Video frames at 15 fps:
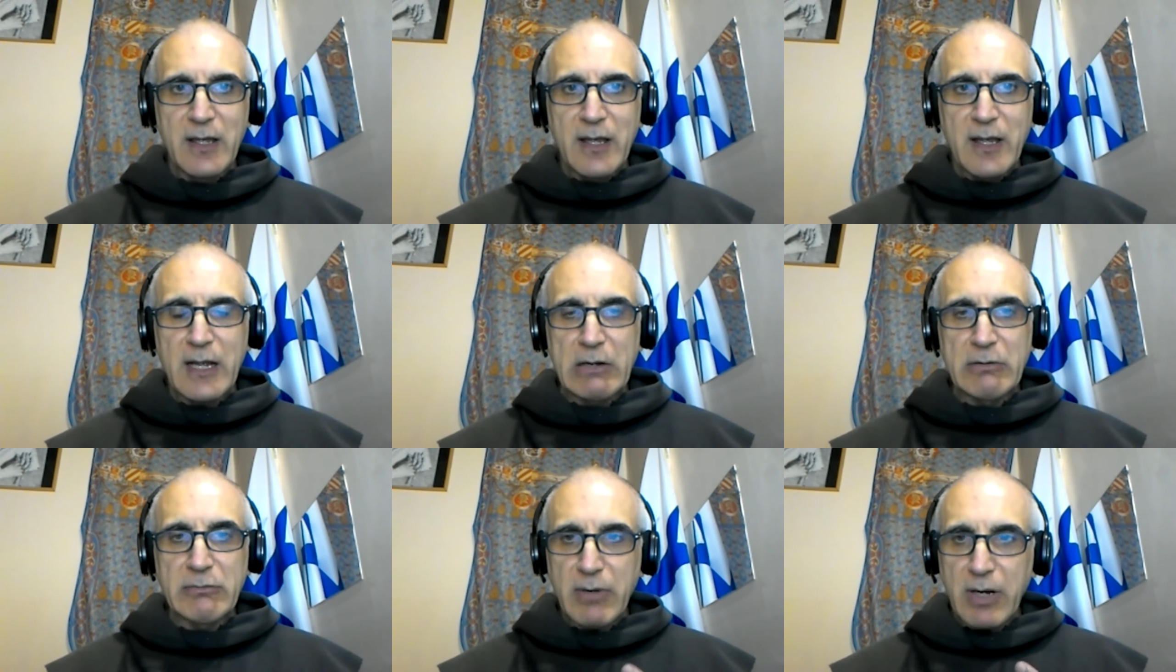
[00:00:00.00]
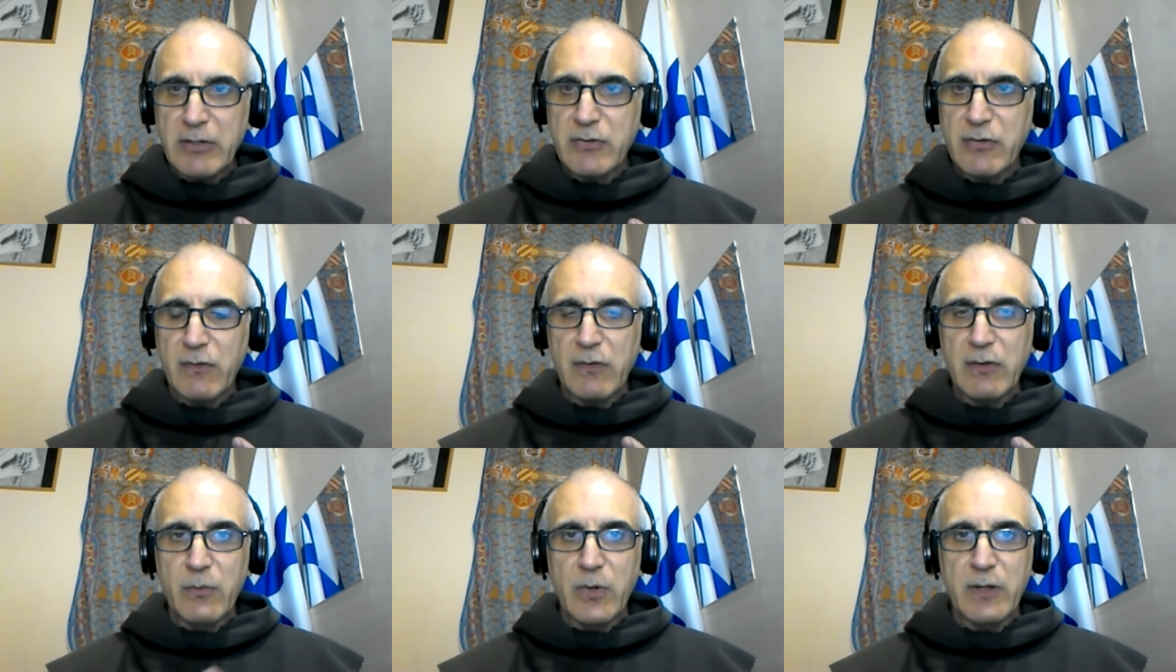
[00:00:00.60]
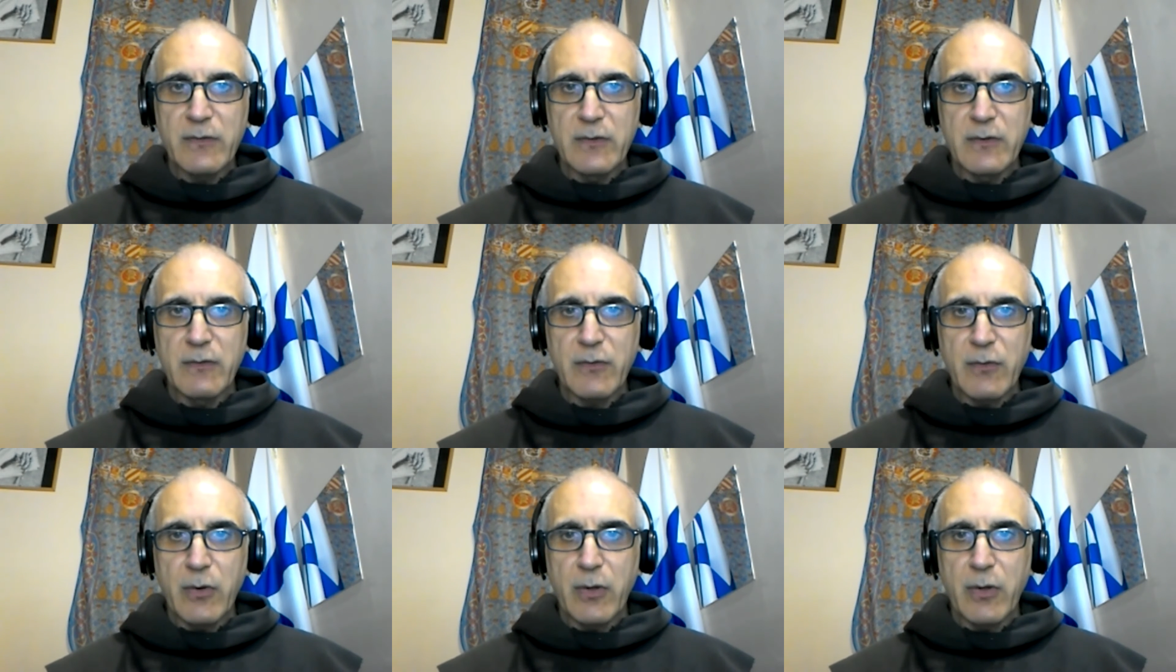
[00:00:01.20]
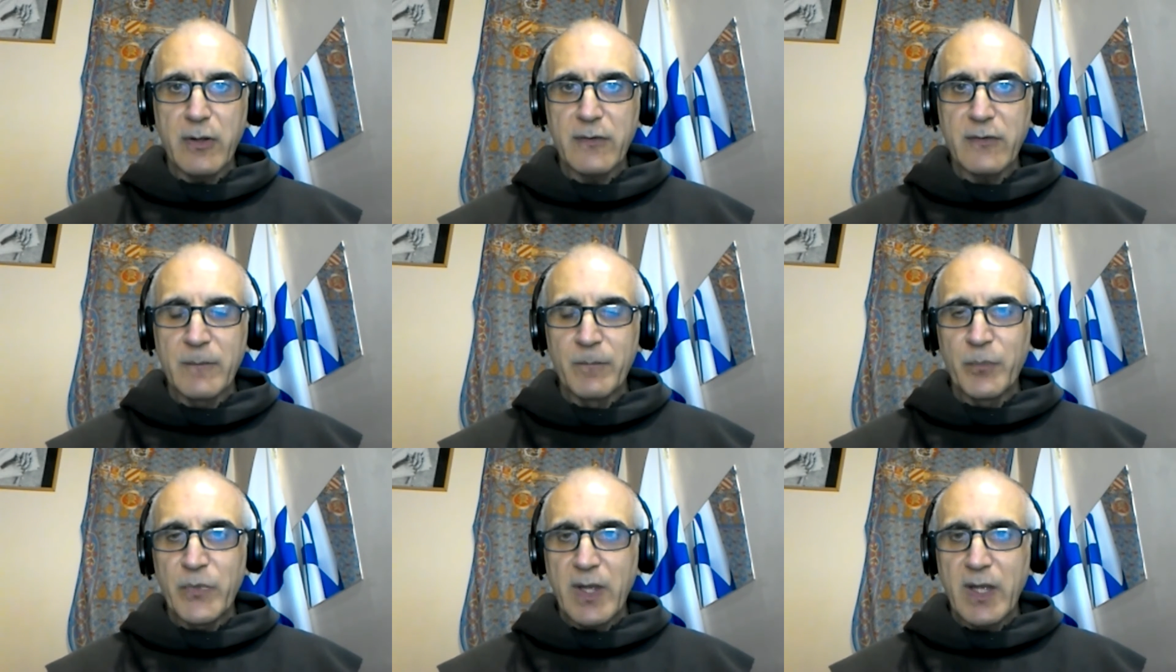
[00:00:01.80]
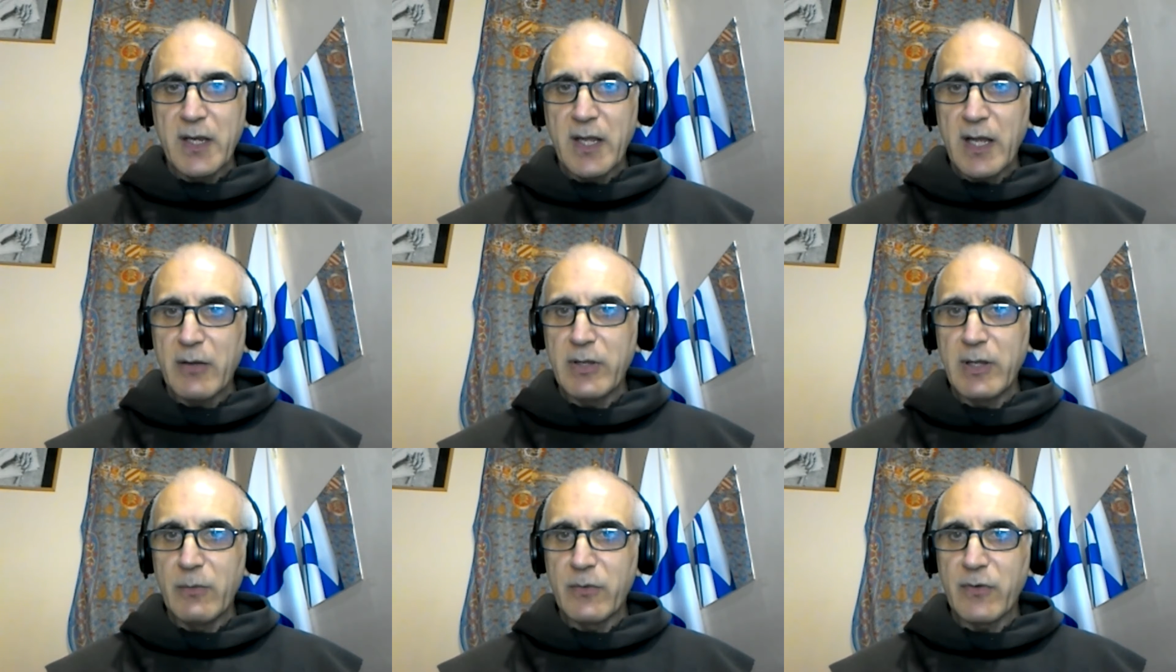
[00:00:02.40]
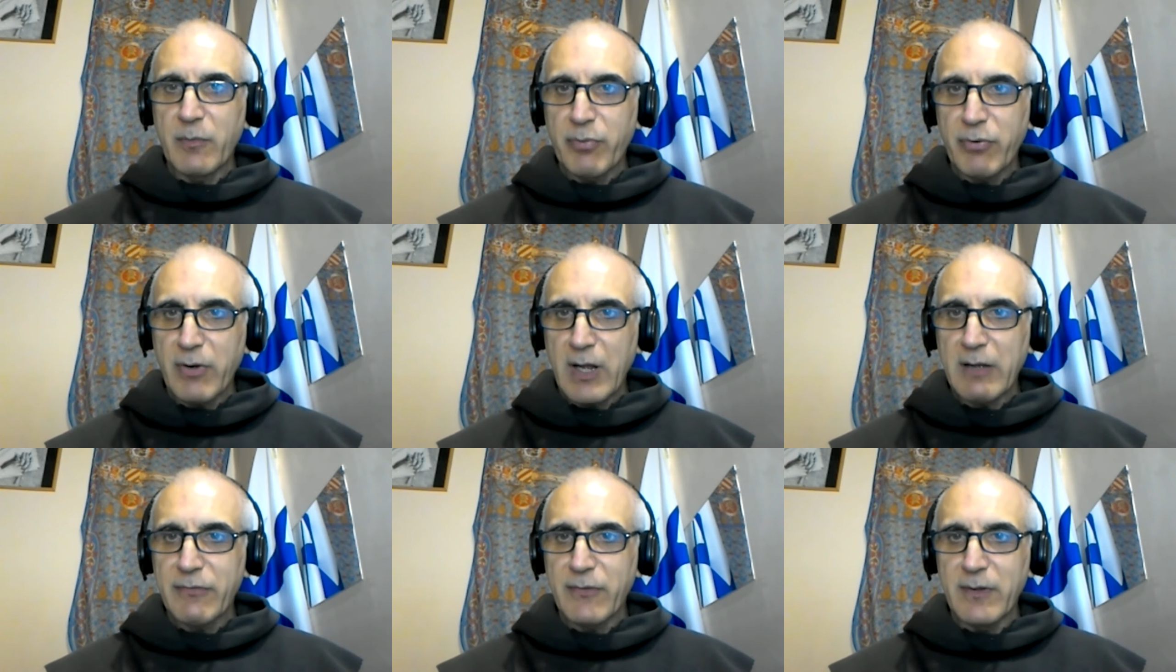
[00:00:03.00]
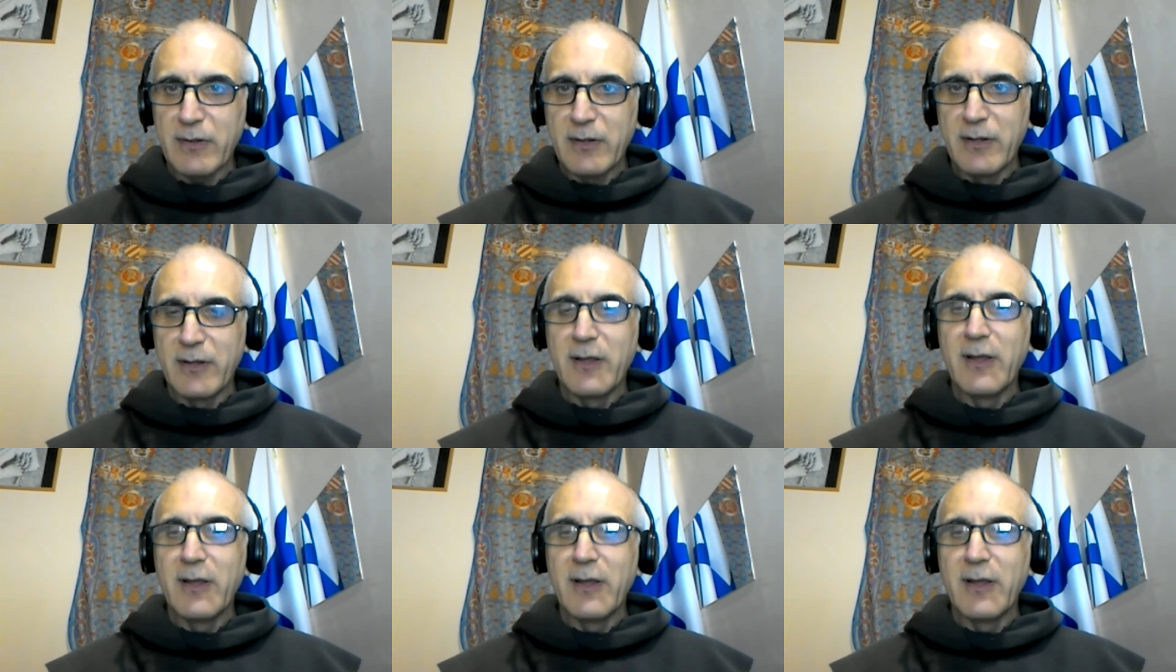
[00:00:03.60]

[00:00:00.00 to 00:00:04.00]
how righteous he was in his cause, and how he was a prophet